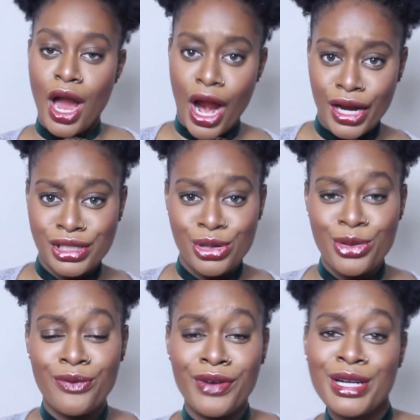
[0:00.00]
All right, so
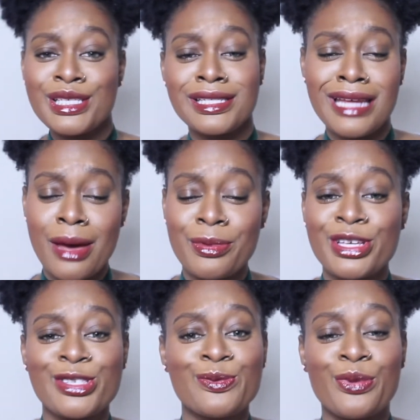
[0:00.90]
the first step
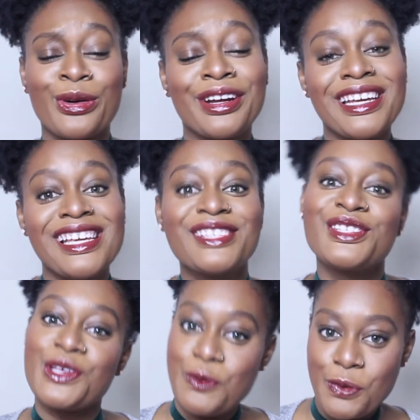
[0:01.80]
is pretty
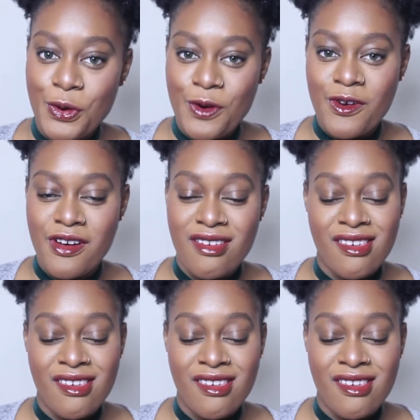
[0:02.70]
simple.